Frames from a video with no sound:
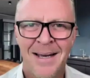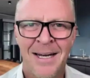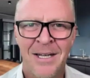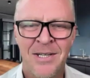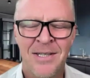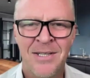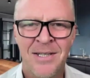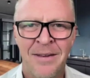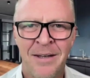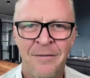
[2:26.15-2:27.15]
And it's just,
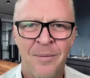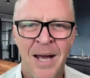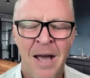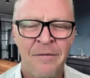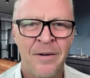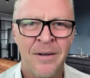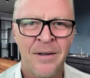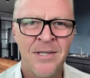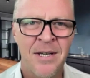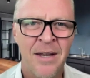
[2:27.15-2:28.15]
I think, from an African
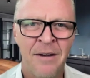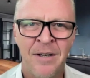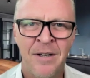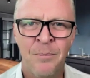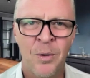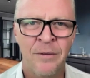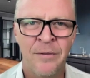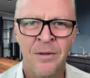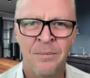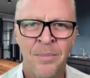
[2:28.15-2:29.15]
and South African point of
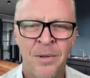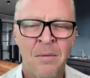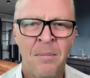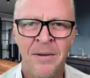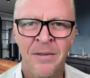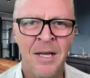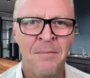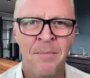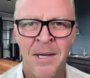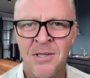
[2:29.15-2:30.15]
view, probably
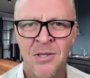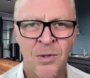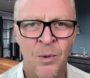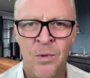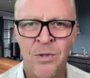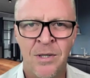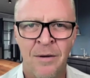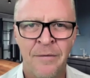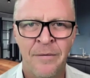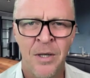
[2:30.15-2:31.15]
the best source
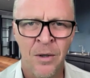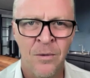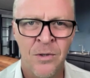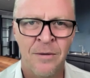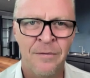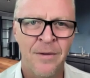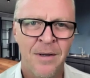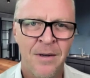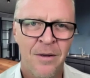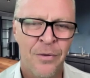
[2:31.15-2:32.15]
of news, of
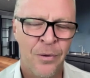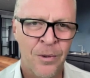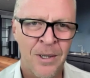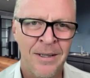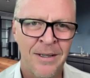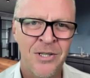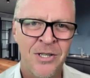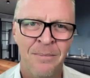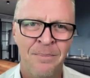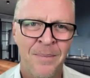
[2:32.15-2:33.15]
thought leadership.